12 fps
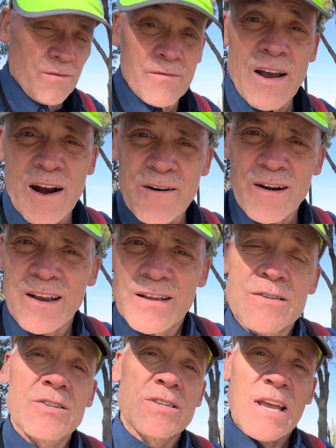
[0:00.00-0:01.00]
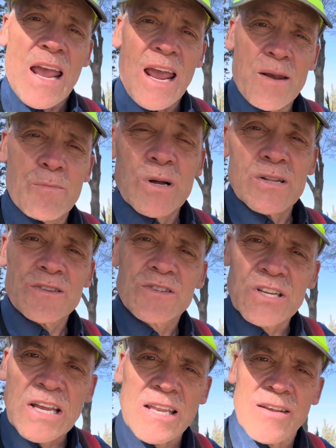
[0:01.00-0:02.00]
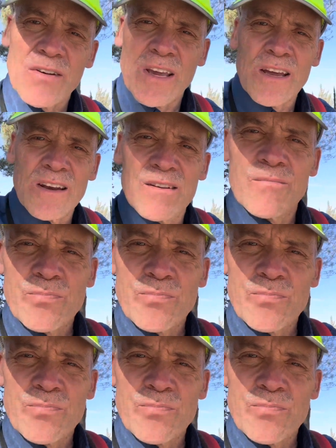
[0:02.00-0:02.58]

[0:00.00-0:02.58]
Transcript: very sad but significant